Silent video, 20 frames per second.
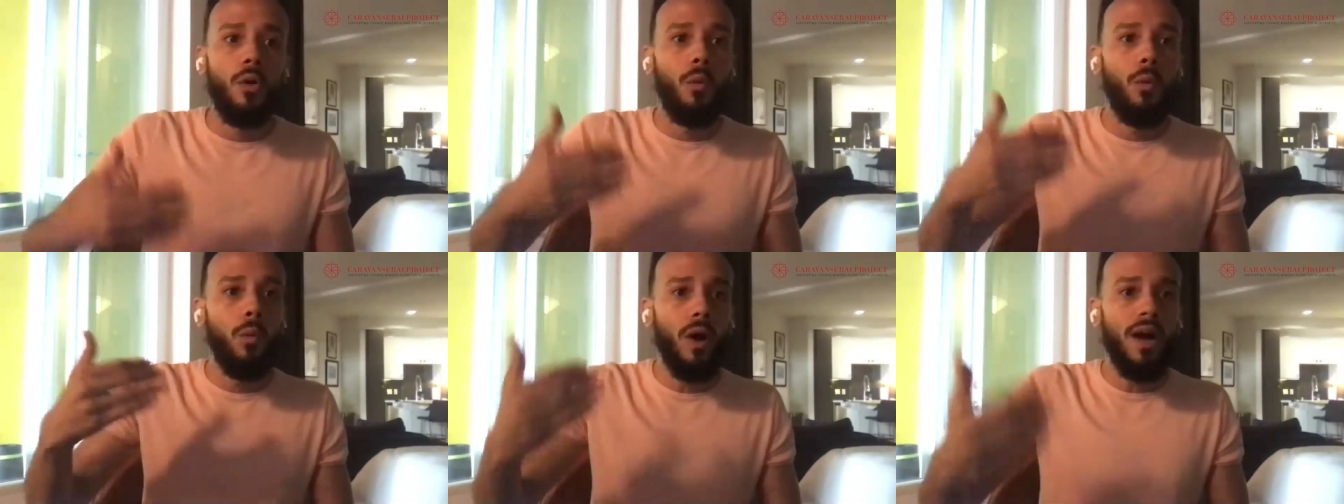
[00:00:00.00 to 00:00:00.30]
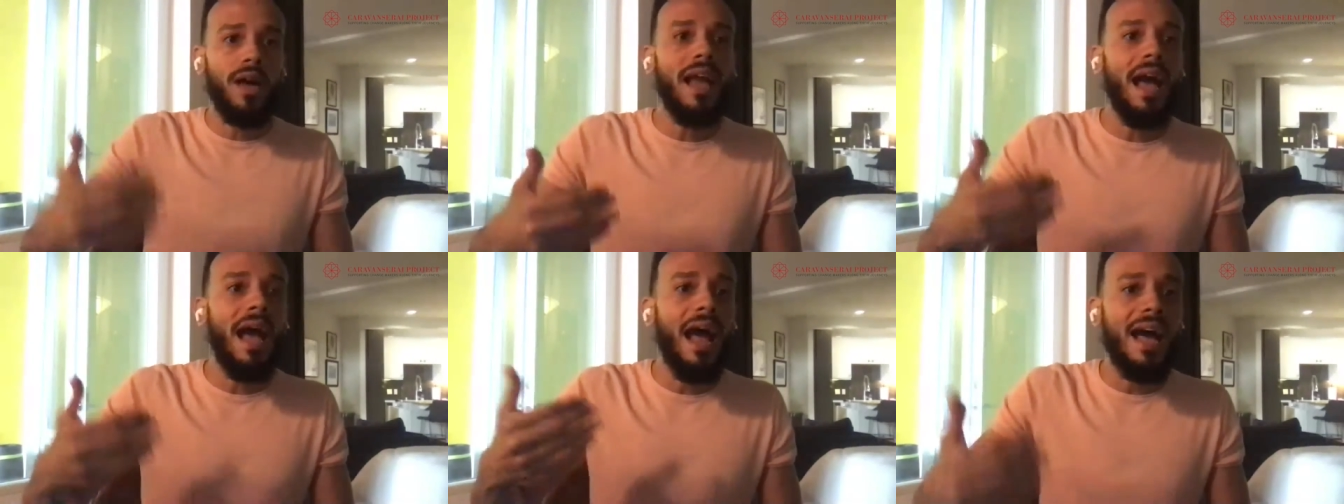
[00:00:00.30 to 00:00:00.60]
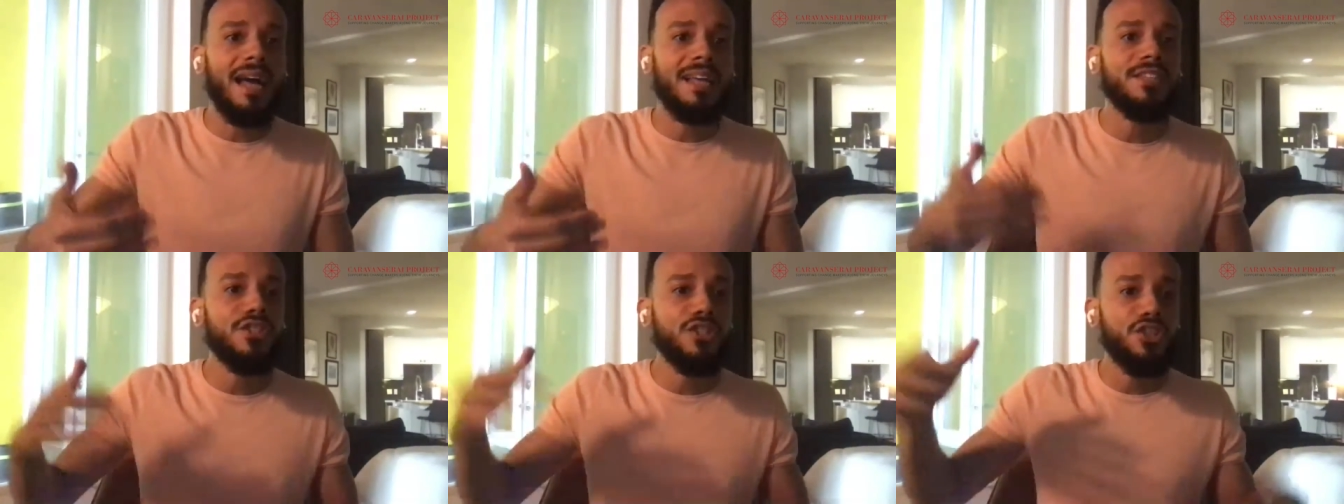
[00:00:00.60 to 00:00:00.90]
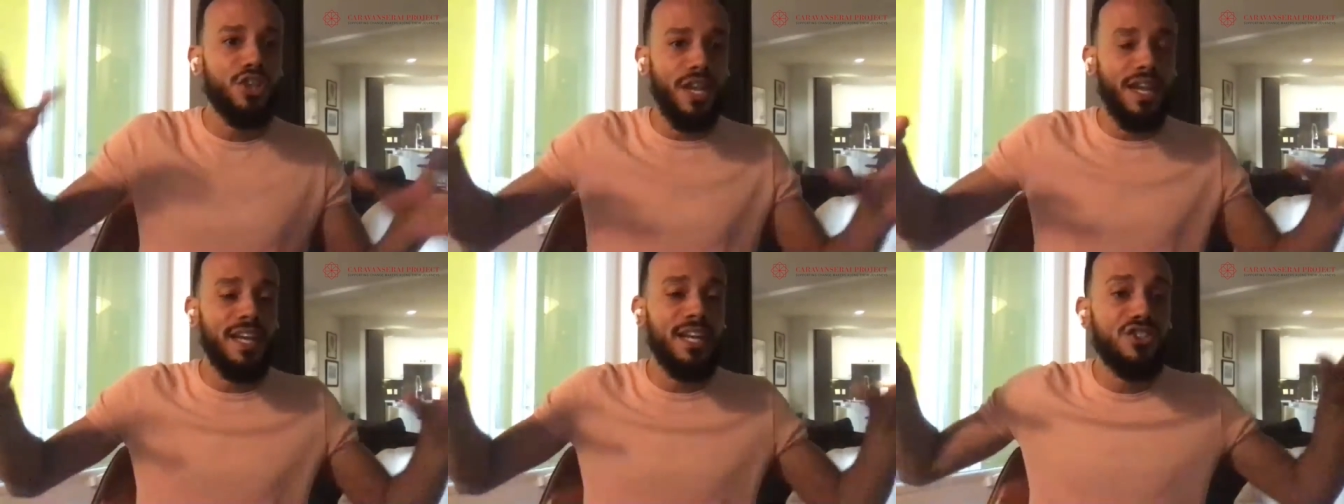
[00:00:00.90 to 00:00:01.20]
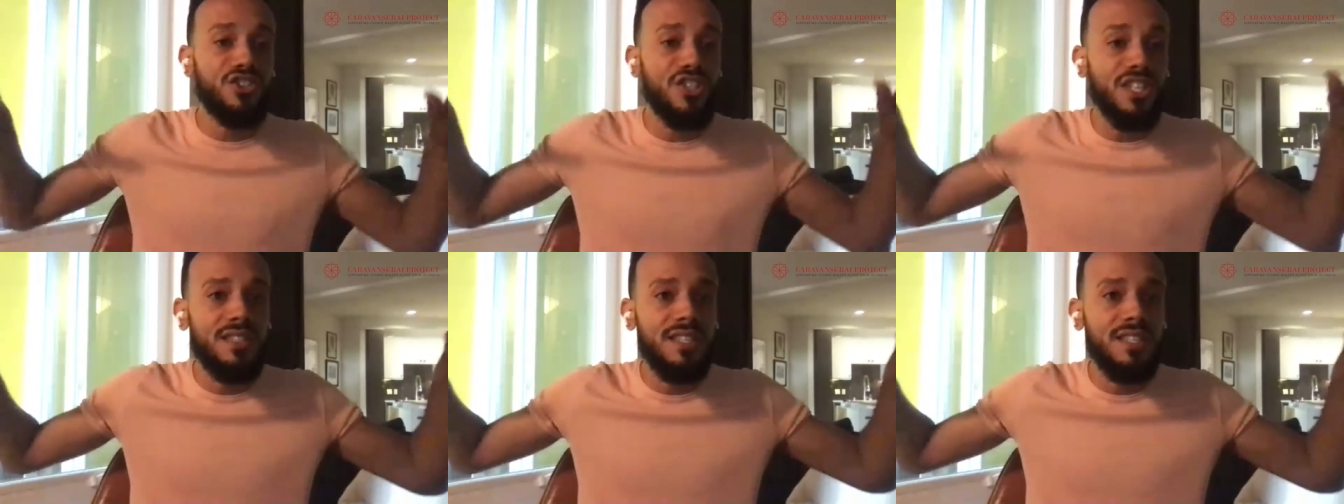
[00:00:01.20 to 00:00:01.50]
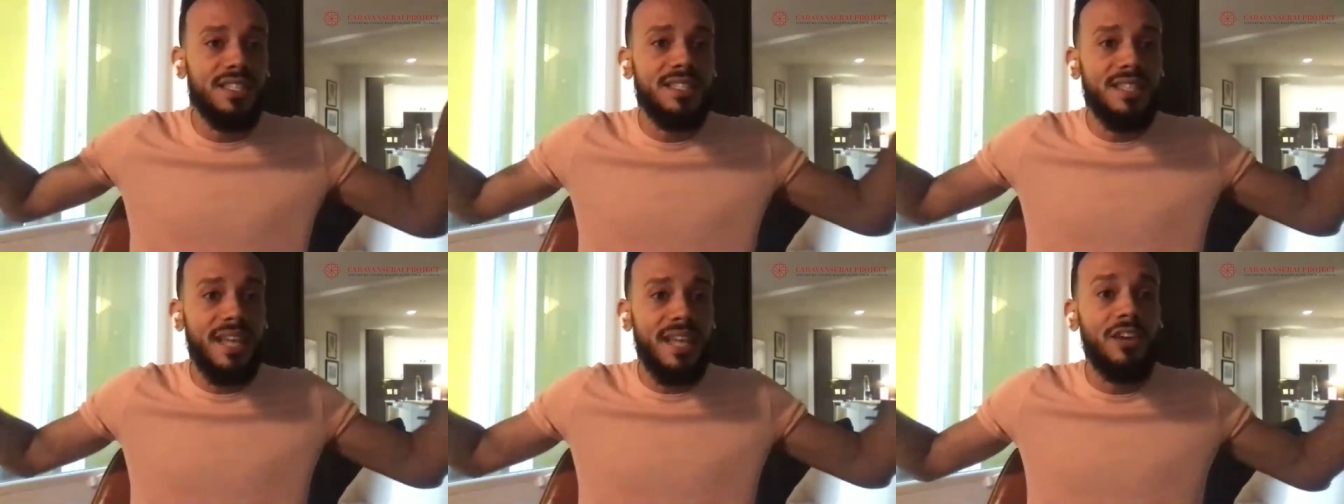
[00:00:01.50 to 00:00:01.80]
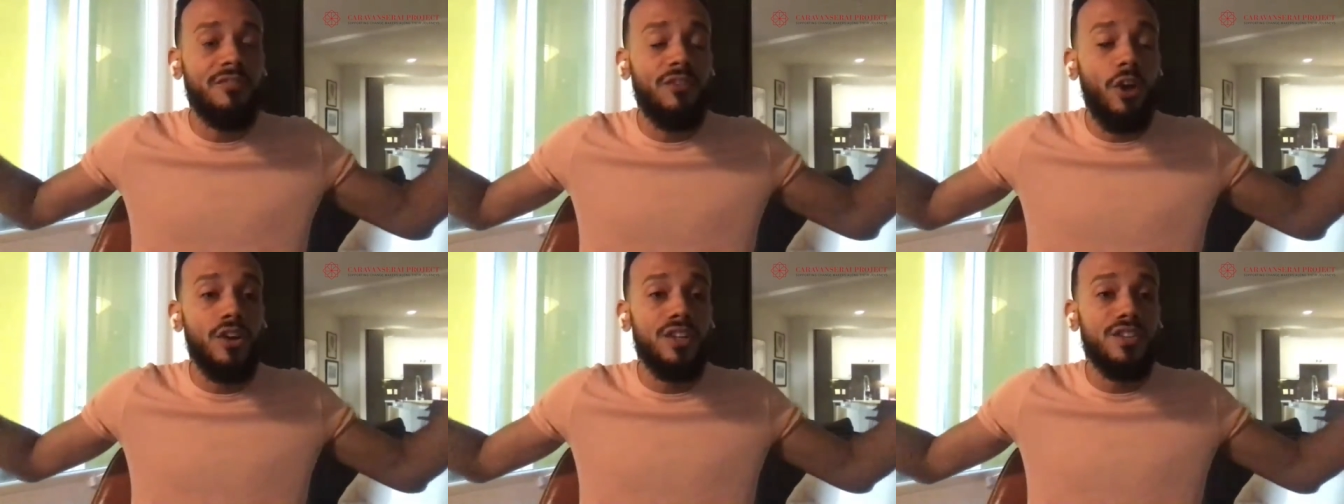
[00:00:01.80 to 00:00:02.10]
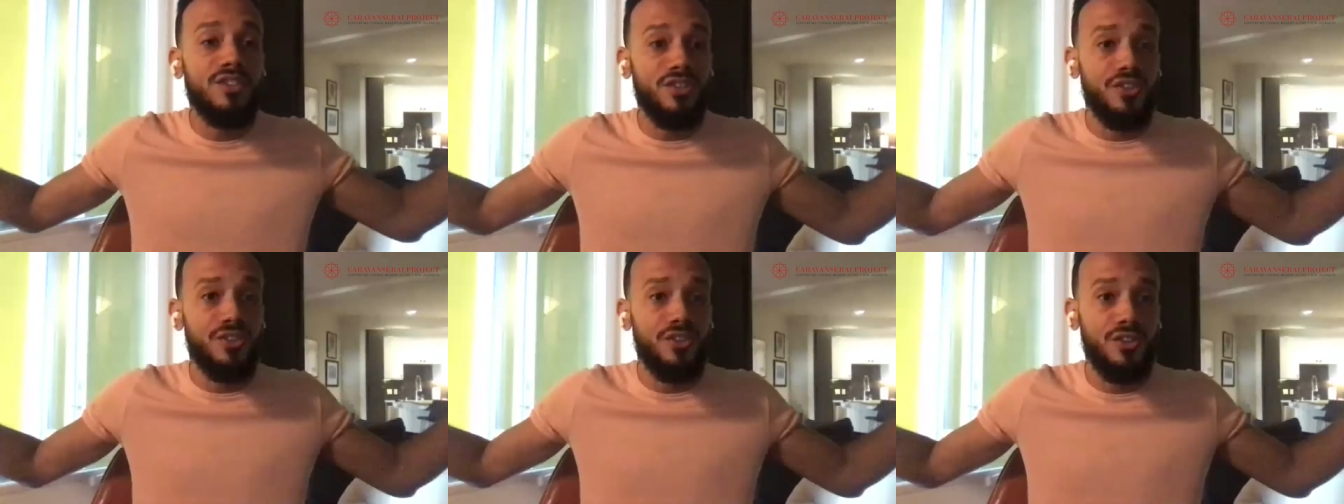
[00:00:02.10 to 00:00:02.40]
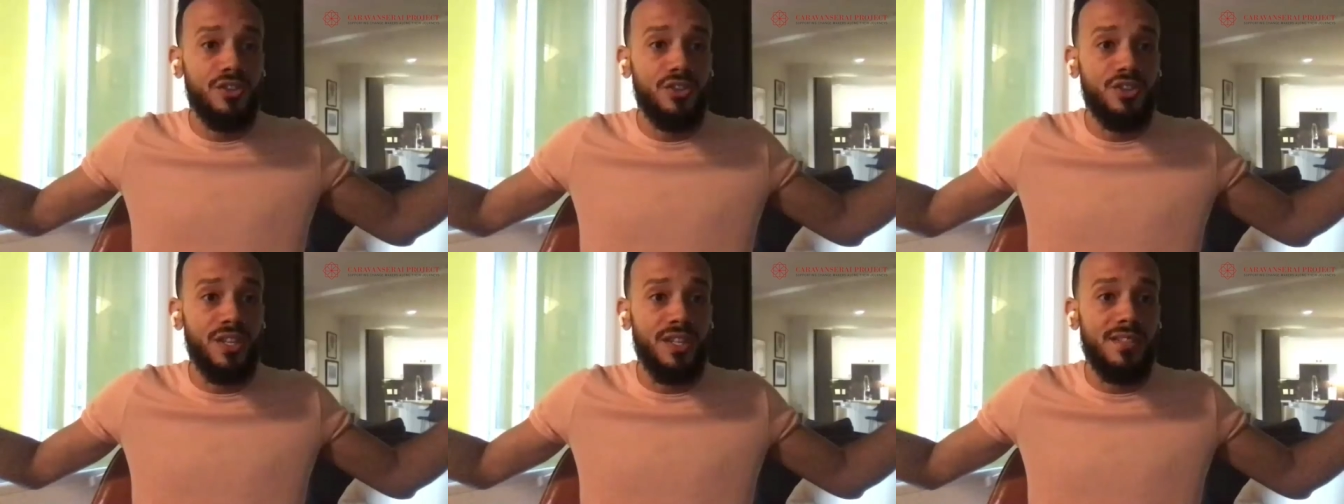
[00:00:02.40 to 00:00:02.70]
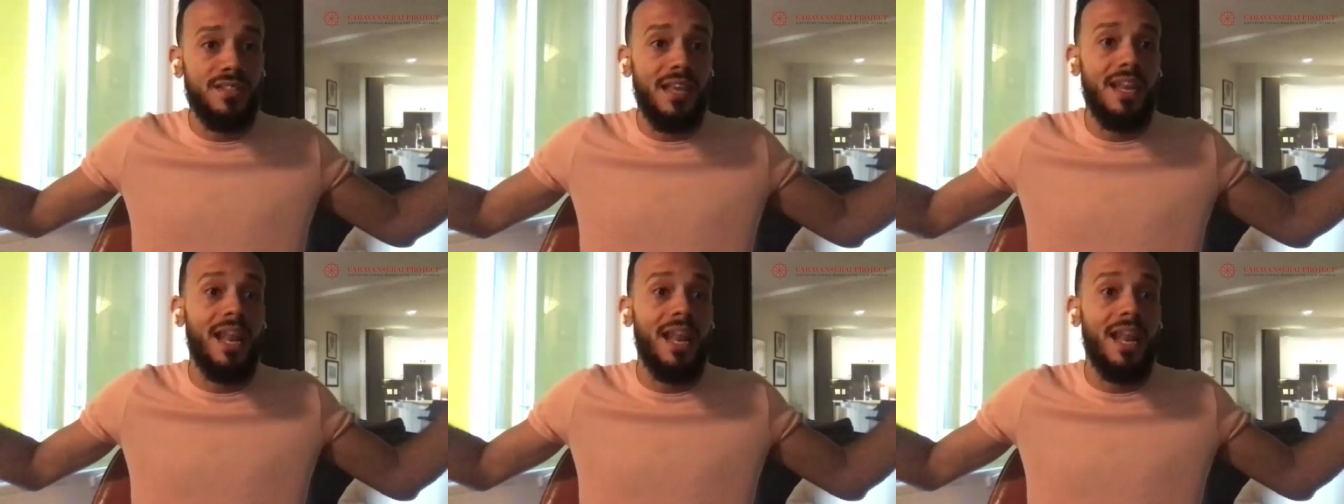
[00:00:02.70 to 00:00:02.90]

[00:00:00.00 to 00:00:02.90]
what has changed in the state of our institutions.